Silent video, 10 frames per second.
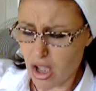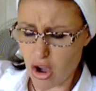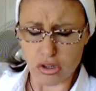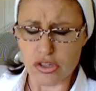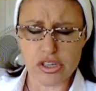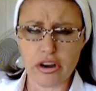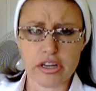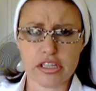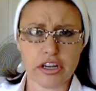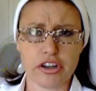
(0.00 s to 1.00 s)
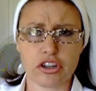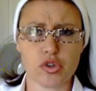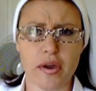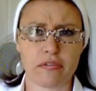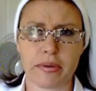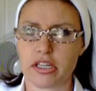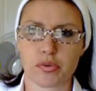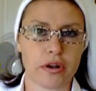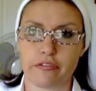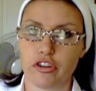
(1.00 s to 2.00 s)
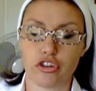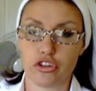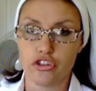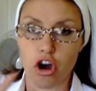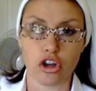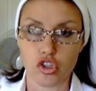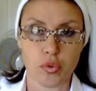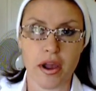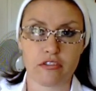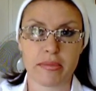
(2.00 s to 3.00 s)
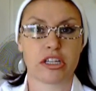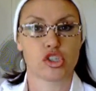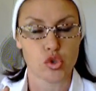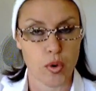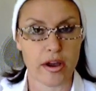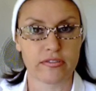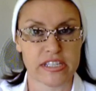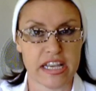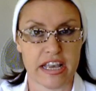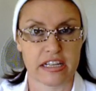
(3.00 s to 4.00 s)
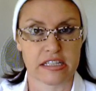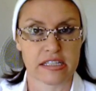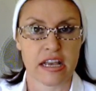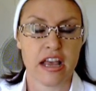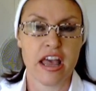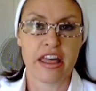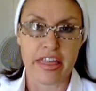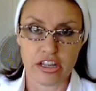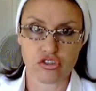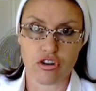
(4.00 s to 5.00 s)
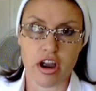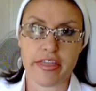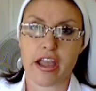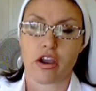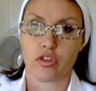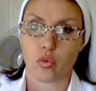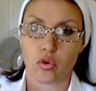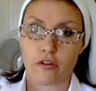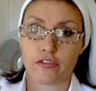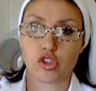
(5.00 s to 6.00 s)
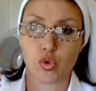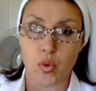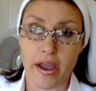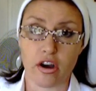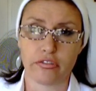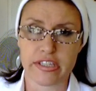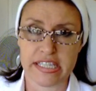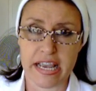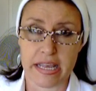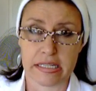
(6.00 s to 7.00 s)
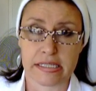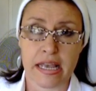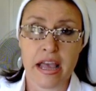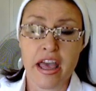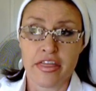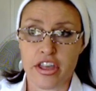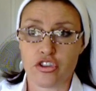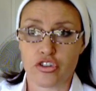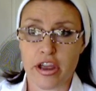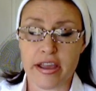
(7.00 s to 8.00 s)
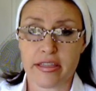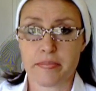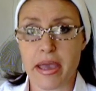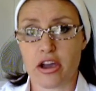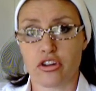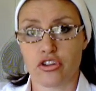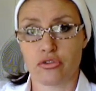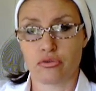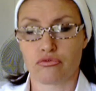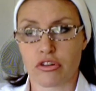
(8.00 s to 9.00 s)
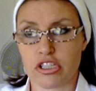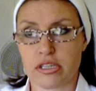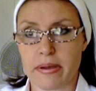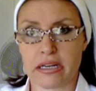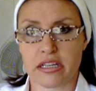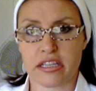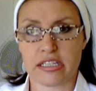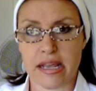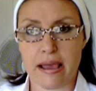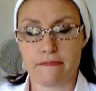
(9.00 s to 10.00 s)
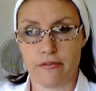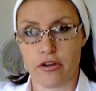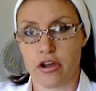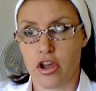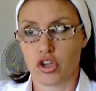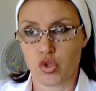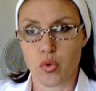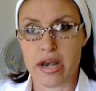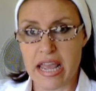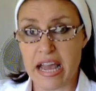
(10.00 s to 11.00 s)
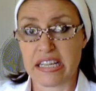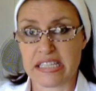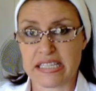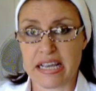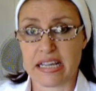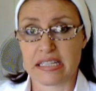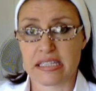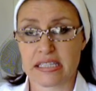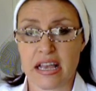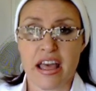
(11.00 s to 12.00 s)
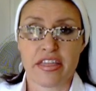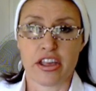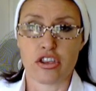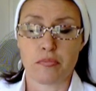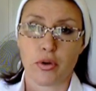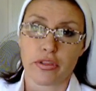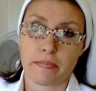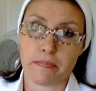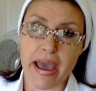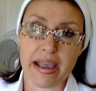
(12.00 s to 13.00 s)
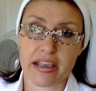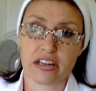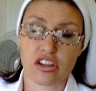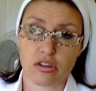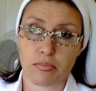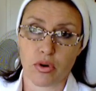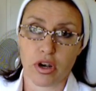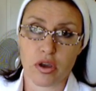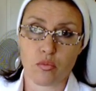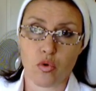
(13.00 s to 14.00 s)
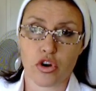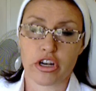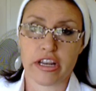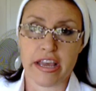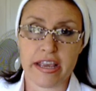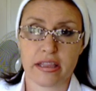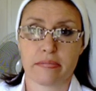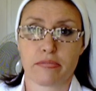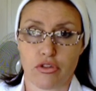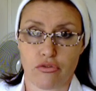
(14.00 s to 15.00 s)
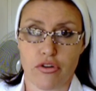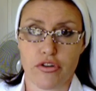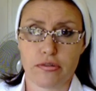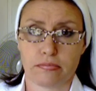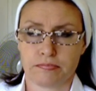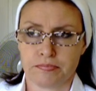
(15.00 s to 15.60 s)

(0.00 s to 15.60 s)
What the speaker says: Oh, sorry, not 12 minutes. Whatever you do, not 12 minutes, 12 seconds. That's right, they go in the water for 12 seconds. Then you take them out, you rinse them under the tap for 28 seconds. Then you put them back into the boiling water to heat them through.